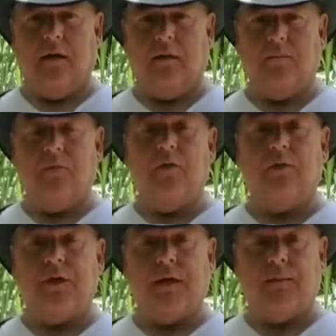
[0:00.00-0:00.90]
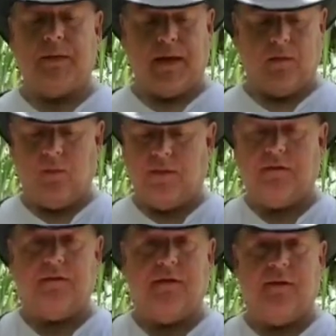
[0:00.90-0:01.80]
movie back when The
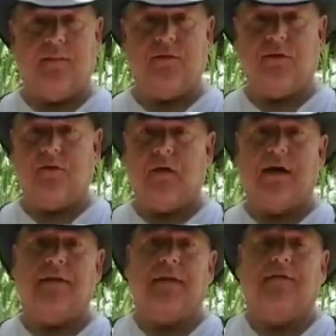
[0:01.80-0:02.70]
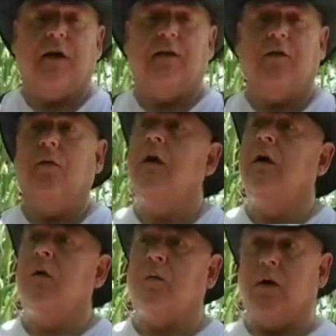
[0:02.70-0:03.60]
Sims and Grand Theft Auto
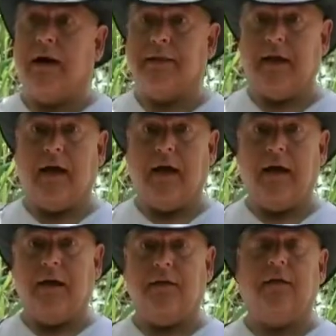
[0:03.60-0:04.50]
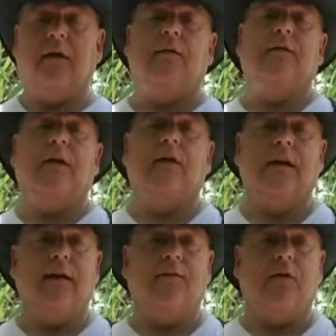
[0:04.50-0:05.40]
were at the height of their
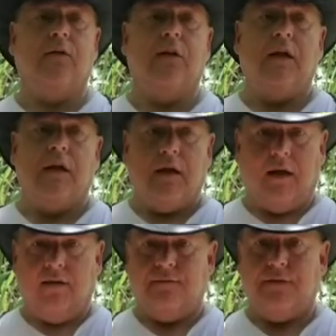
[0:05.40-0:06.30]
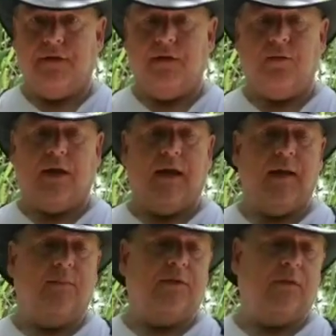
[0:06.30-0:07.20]
level of video
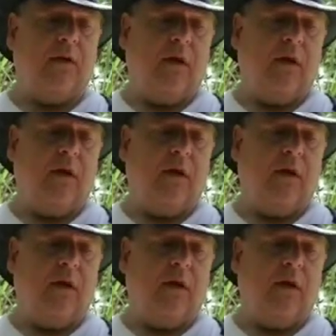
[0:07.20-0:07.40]
games.